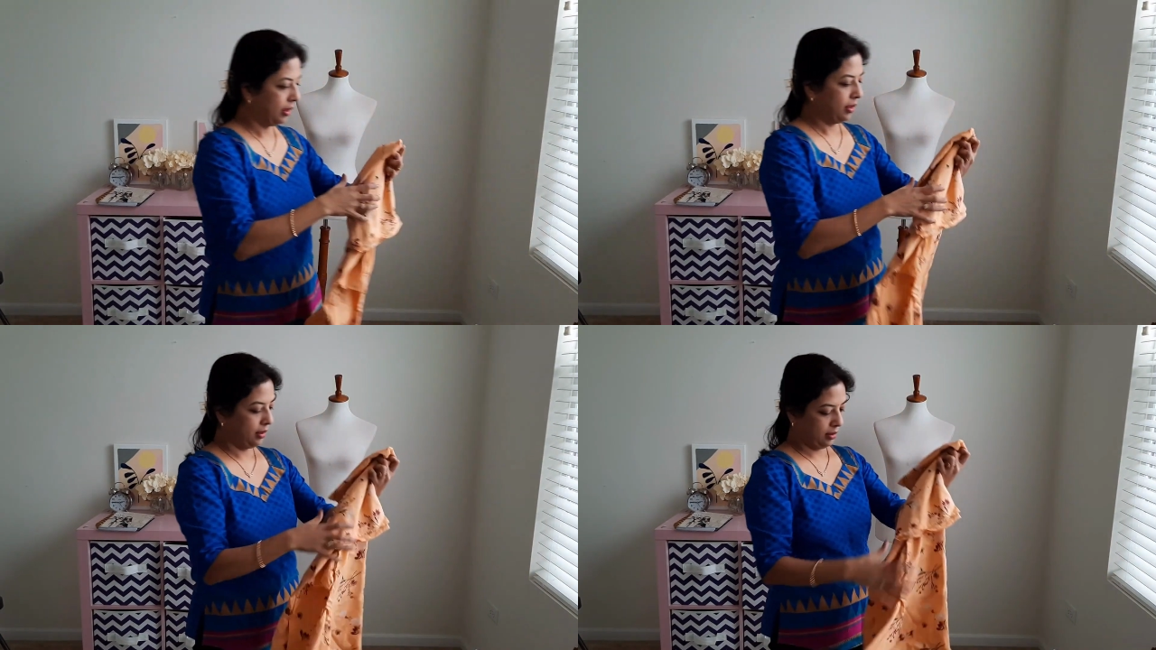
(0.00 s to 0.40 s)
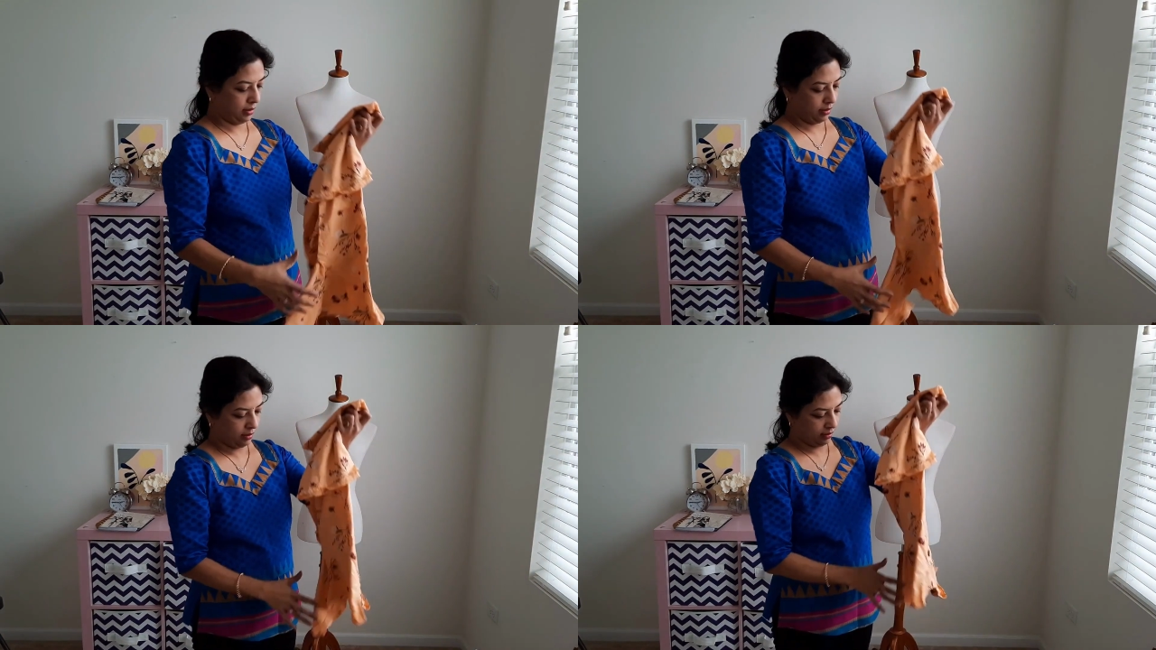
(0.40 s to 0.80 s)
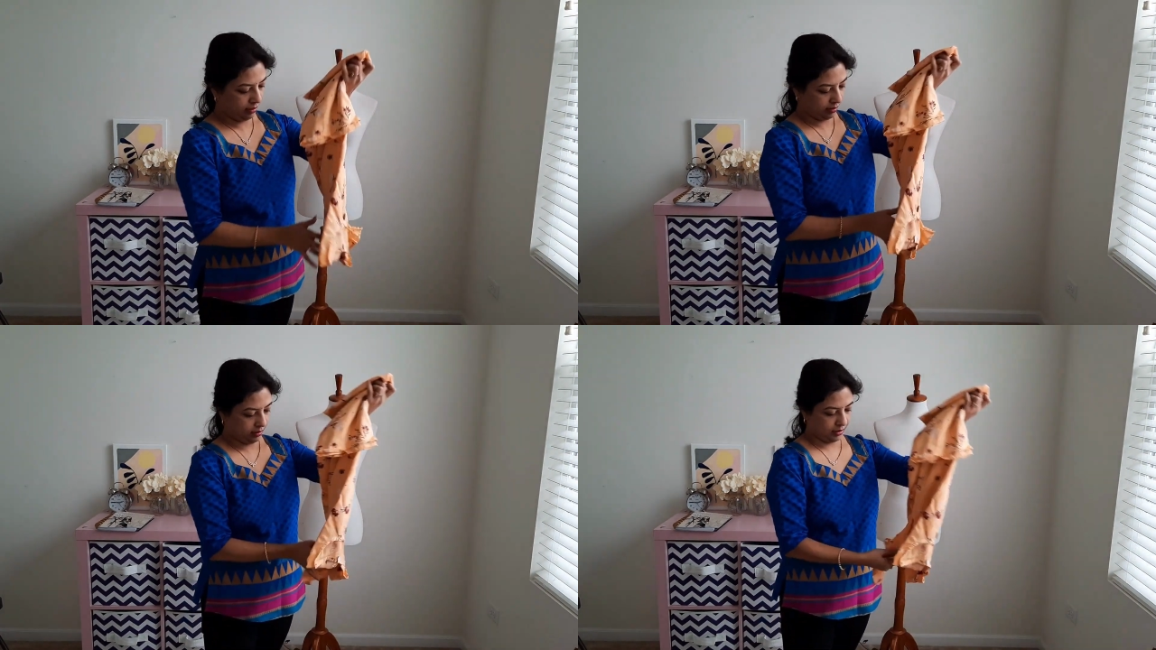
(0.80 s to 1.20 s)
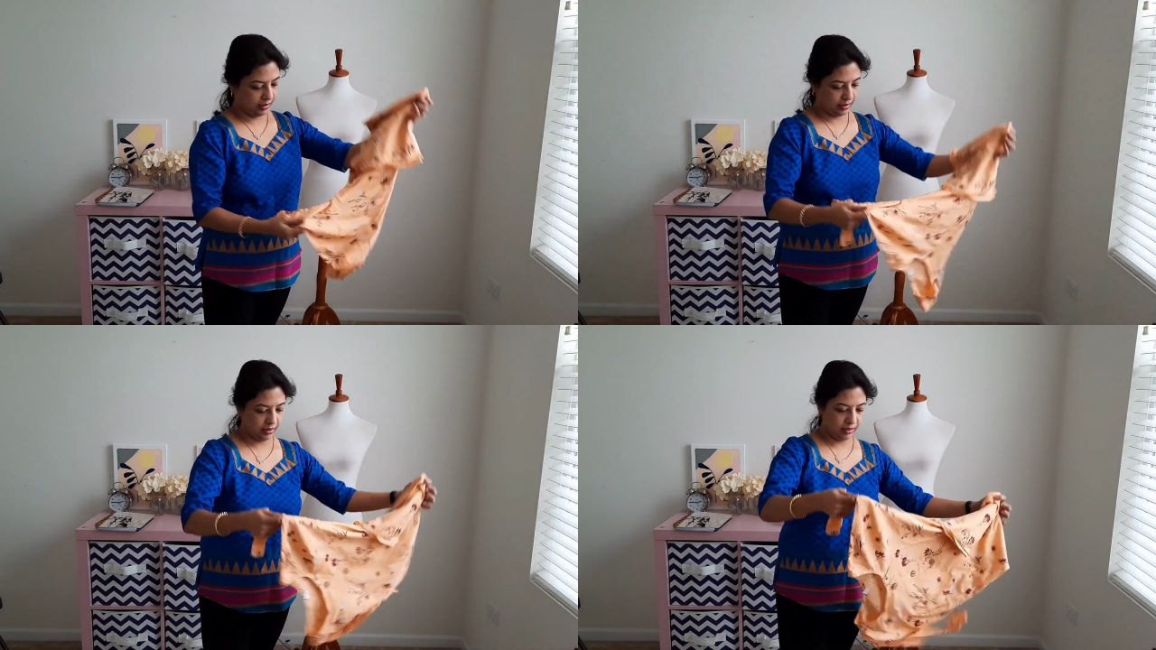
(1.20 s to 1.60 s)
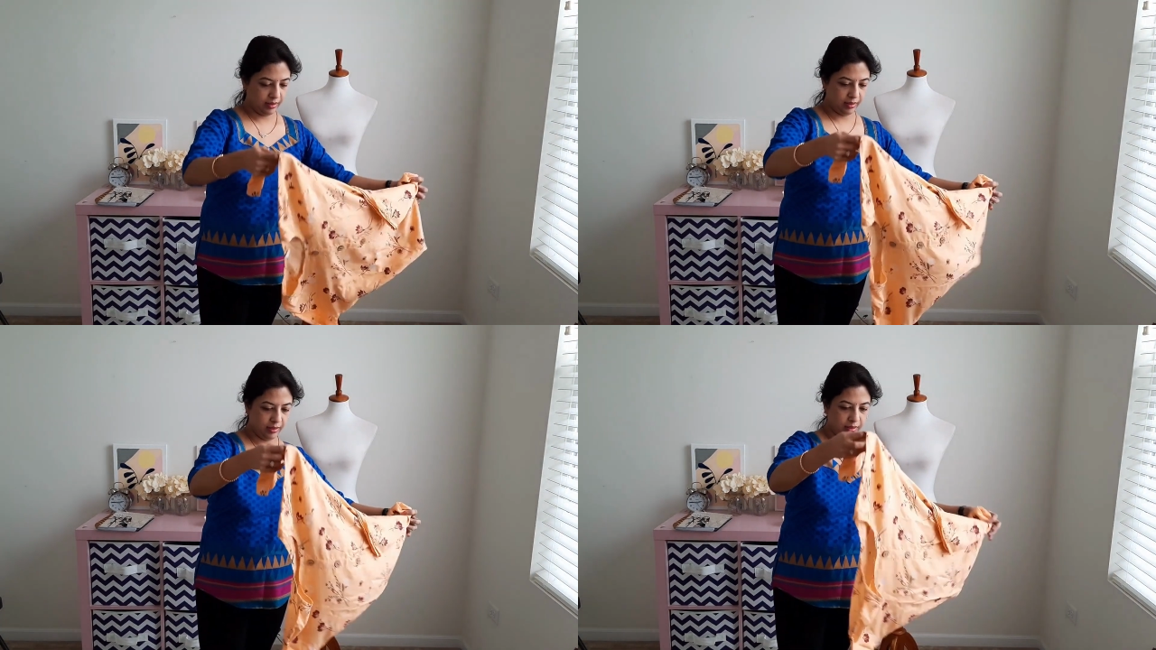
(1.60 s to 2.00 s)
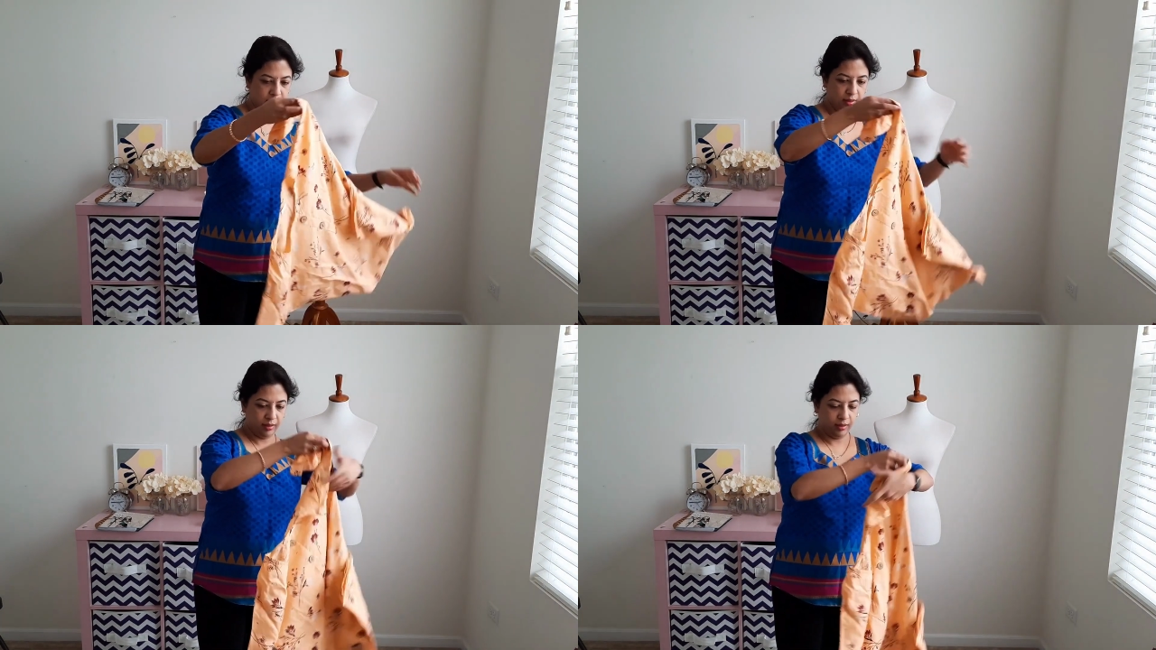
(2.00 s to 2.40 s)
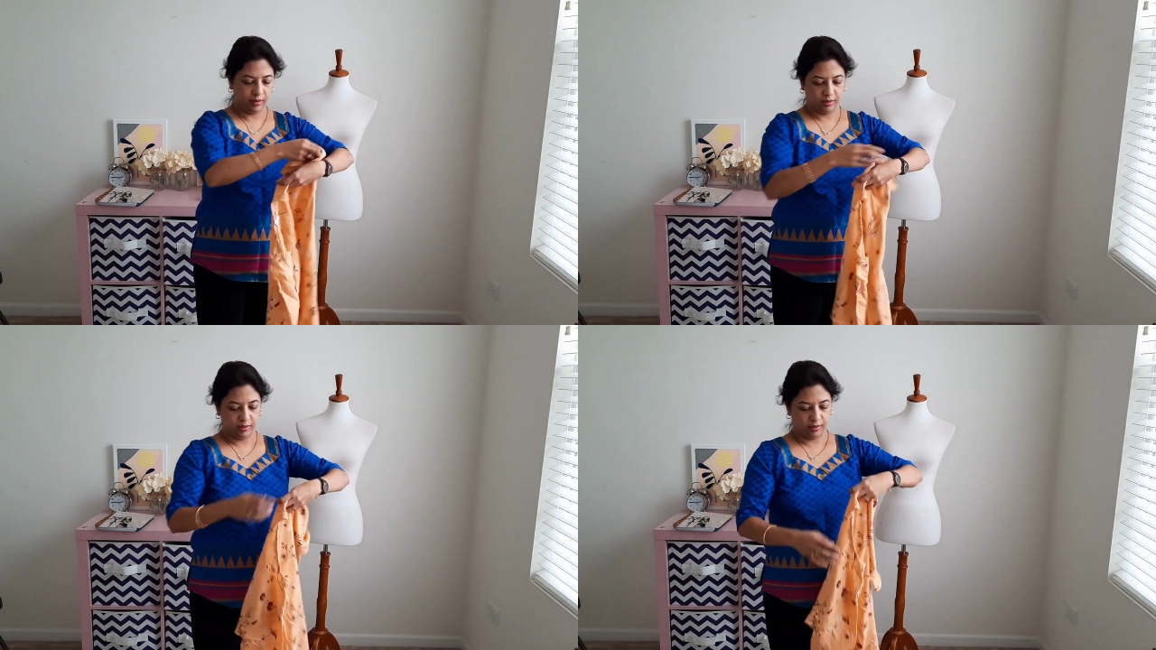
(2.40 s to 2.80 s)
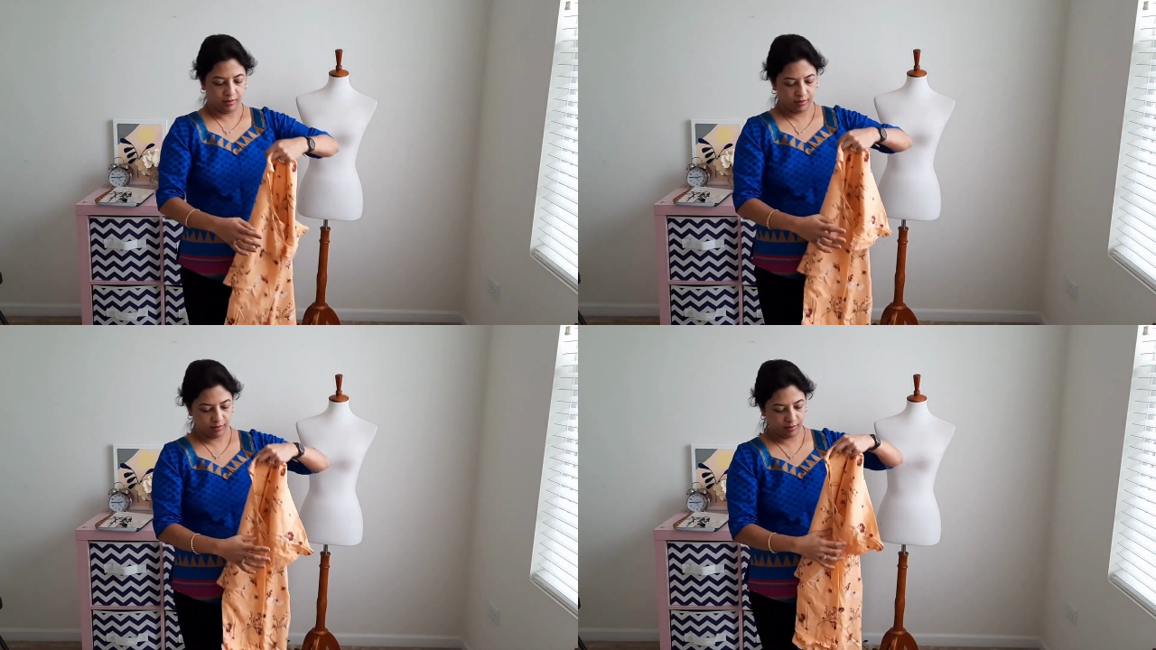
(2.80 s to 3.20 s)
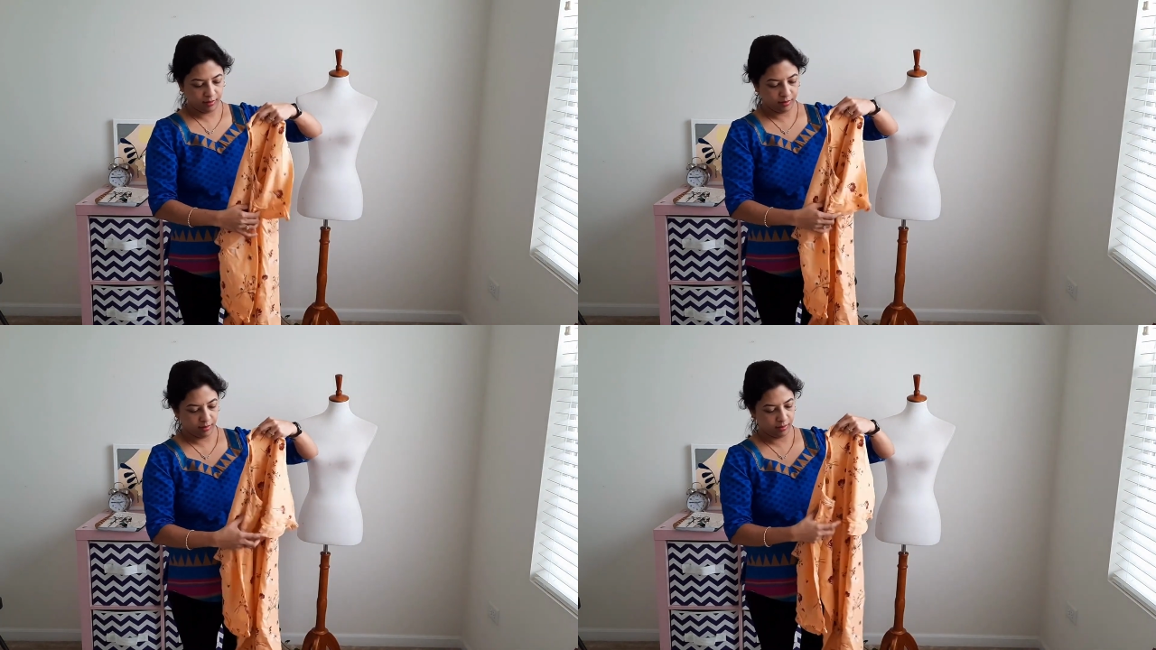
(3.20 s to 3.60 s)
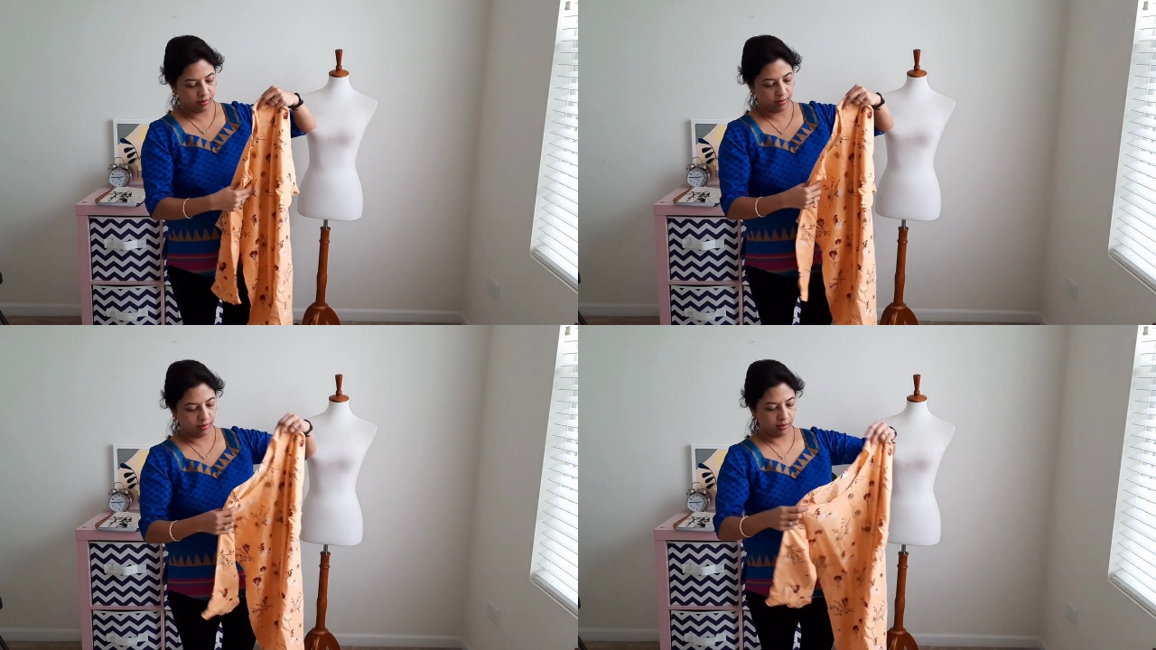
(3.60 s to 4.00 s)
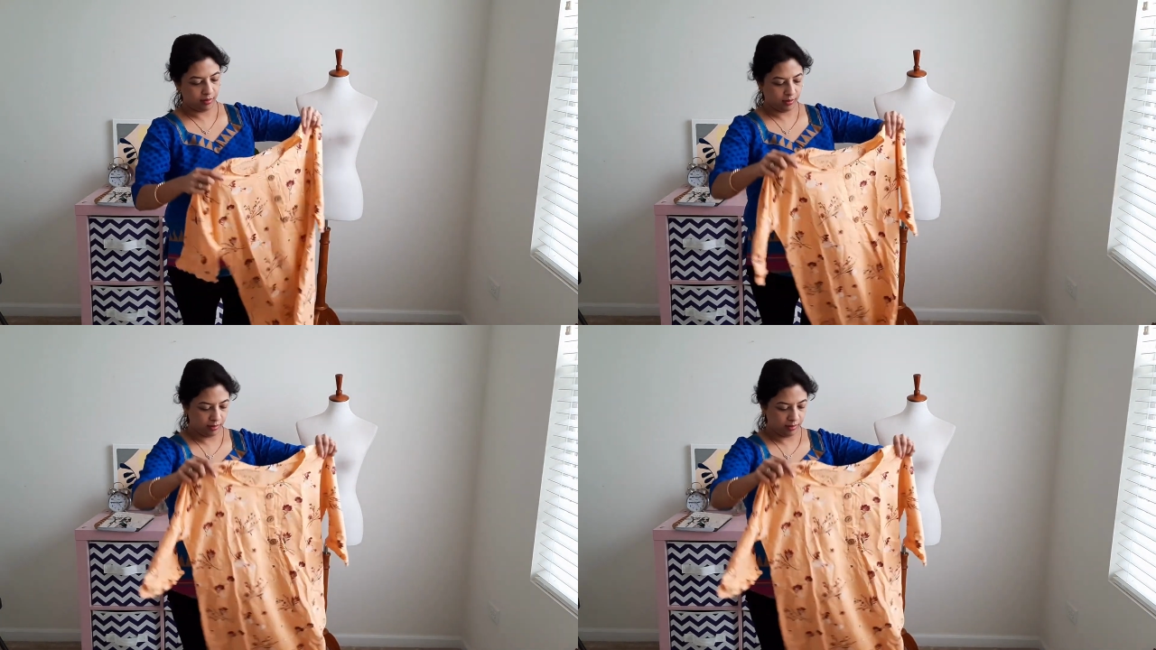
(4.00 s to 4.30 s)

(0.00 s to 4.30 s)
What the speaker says: (silence)